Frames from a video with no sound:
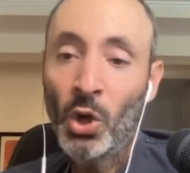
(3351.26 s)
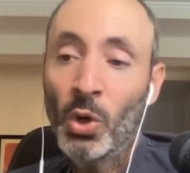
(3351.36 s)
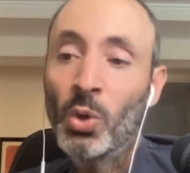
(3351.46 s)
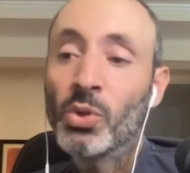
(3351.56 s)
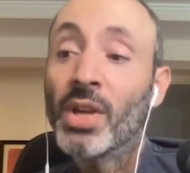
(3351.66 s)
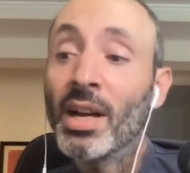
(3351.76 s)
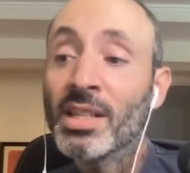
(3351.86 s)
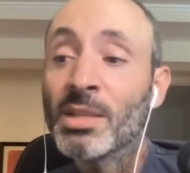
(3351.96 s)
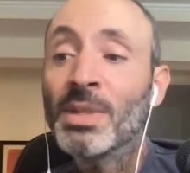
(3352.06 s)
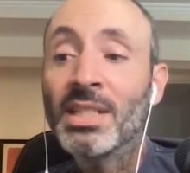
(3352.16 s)
whose
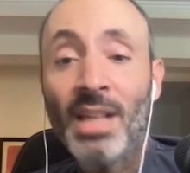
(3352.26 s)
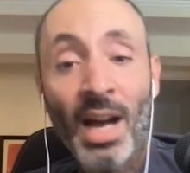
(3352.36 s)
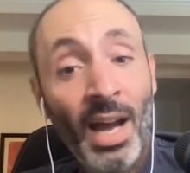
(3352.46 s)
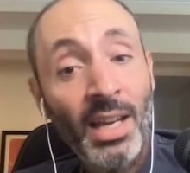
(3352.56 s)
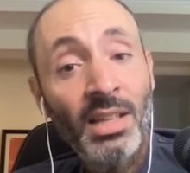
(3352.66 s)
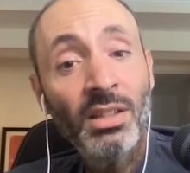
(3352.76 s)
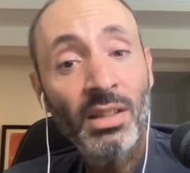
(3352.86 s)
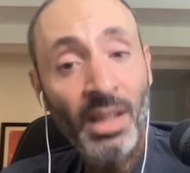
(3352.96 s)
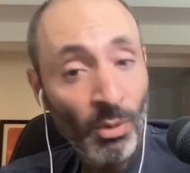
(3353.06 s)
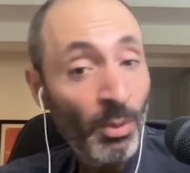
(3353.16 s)
husband died and
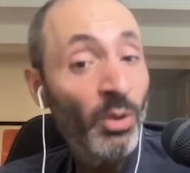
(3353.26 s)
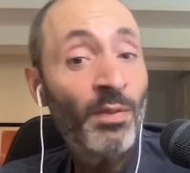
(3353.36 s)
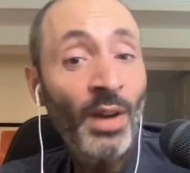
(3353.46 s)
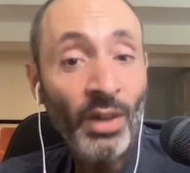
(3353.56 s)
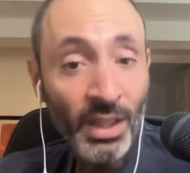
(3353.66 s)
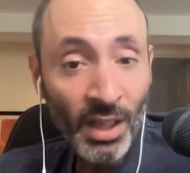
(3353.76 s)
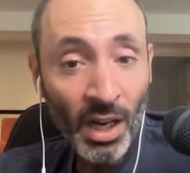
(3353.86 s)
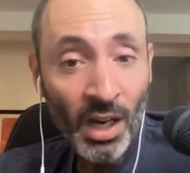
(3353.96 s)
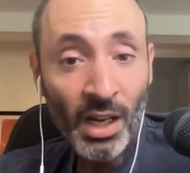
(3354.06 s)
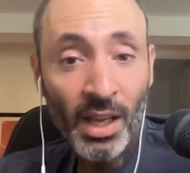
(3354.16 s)
they were both very
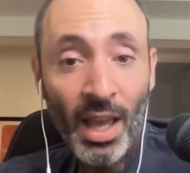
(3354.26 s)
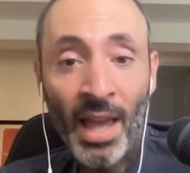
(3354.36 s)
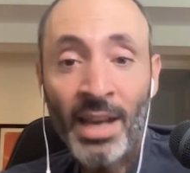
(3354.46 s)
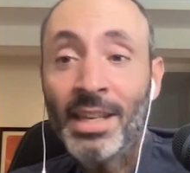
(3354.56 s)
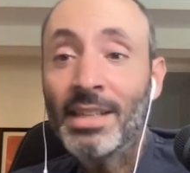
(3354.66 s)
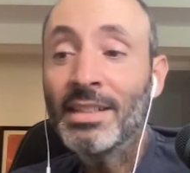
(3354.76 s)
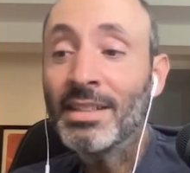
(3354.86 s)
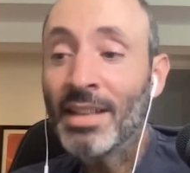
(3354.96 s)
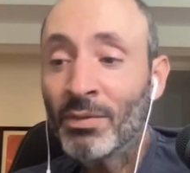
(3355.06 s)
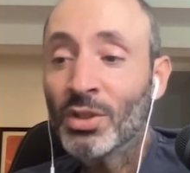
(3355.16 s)
young and he
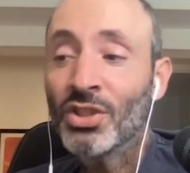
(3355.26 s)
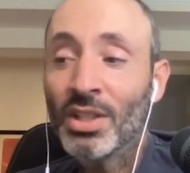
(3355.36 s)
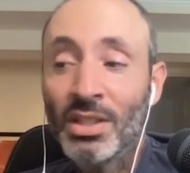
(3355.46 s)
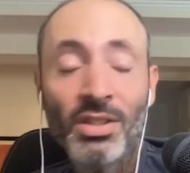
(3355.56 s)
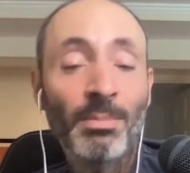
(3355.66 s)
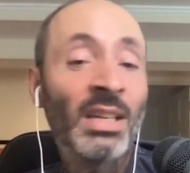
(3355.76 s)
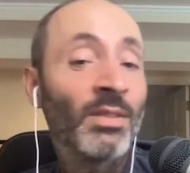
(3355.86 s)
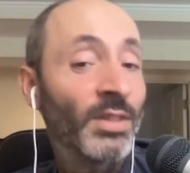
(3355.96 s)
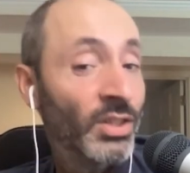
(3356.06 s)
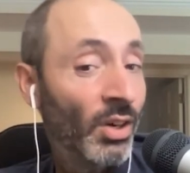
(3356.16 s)
never changed the
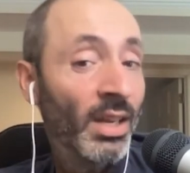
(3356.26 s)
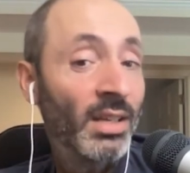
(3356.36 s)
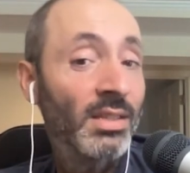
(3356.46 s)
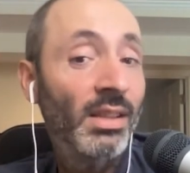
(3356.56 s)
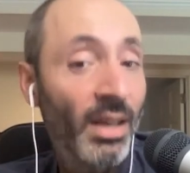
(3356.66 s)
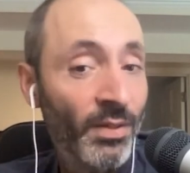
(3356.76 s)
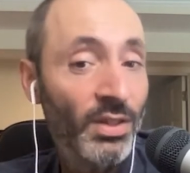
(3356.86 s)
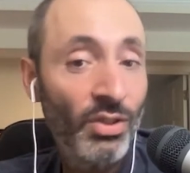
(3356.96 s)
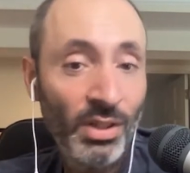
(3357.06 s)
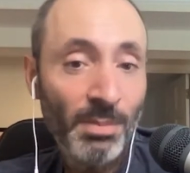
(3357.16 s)
beneficiary on his life
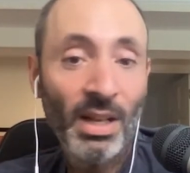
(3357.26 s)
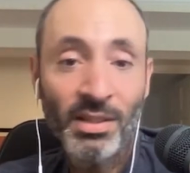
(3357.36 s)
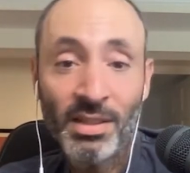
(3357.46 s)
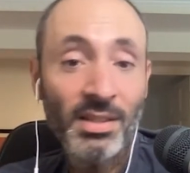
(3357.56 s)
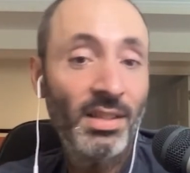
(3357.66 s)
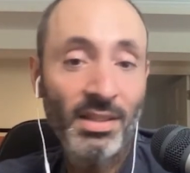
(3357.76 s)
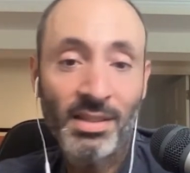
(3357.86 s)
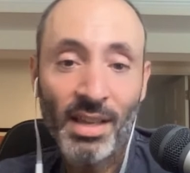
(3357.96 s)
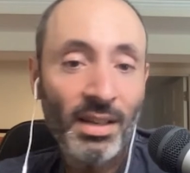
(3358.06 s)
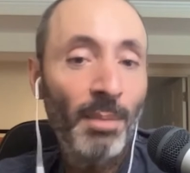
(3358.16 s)
insurance policy because he had
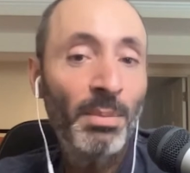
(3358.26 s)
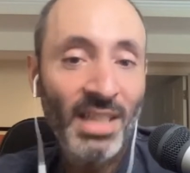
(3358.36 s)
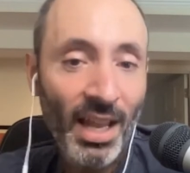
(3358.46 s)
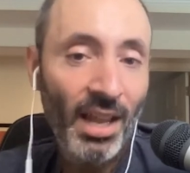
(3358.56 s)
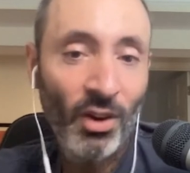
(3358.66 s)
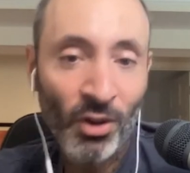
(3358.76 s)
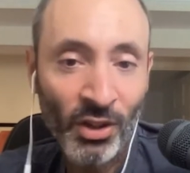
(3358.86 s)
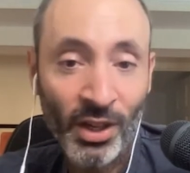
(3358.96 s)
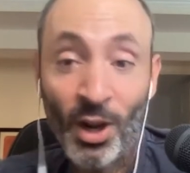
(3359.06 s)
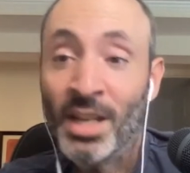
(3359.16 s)
set it up a decade
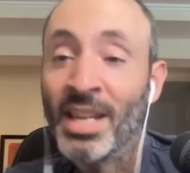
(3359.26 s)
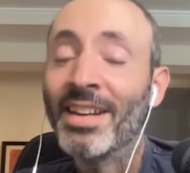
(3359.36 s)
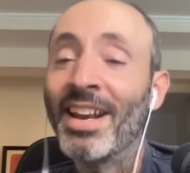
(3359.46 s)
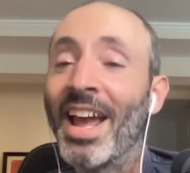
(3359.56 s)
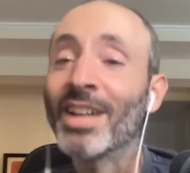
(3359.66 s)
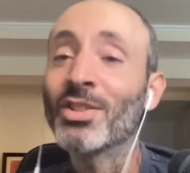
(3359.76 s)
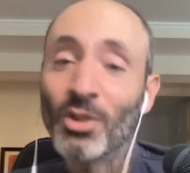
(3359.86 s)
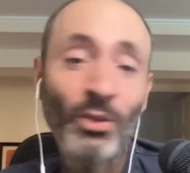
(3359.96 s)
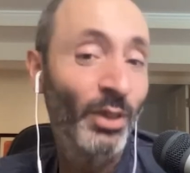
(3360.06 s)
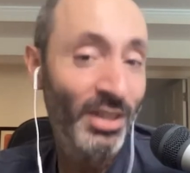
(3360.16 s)
earlier and he had an
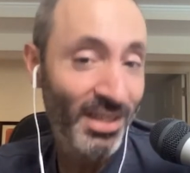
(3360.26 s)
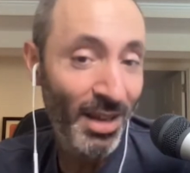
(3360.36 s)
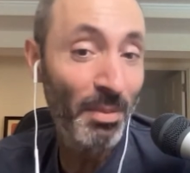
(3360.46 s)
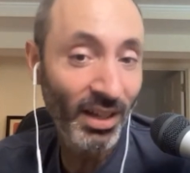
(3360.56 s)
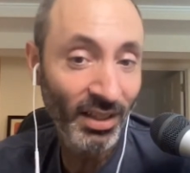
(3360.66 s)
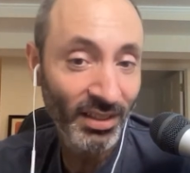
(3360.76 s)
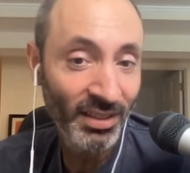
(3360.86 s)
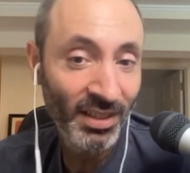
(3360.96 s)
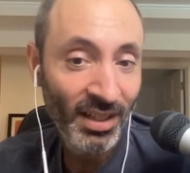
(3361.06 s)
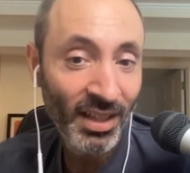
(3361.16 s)
ex-girlfriend's name on it
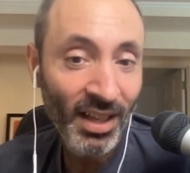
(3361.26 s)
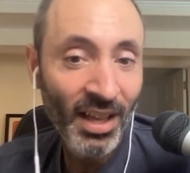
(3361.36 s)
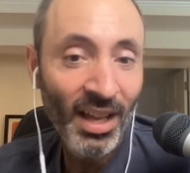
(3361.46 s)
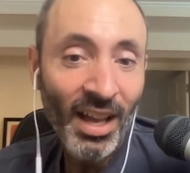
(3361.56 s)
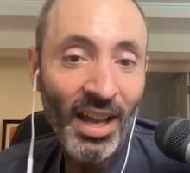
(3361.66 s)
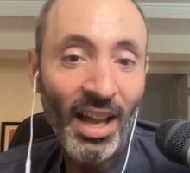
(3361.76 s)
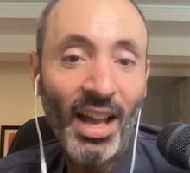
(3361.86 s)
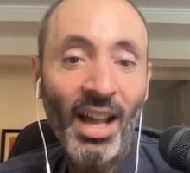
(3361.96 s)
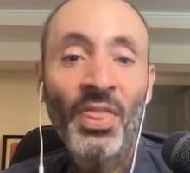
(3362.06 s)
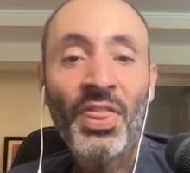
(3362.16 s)

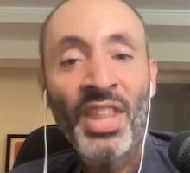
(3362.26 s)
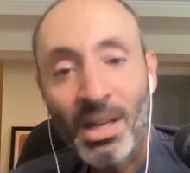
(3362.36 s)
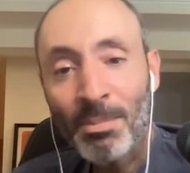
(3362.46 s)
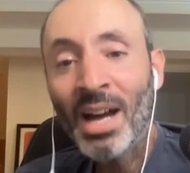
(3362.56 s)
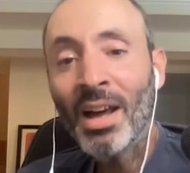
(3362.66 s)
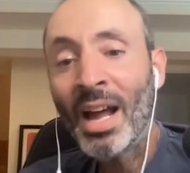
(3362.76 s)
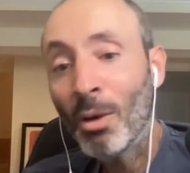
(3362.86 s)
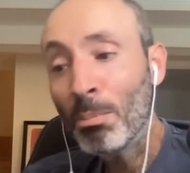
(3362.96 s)
and think about how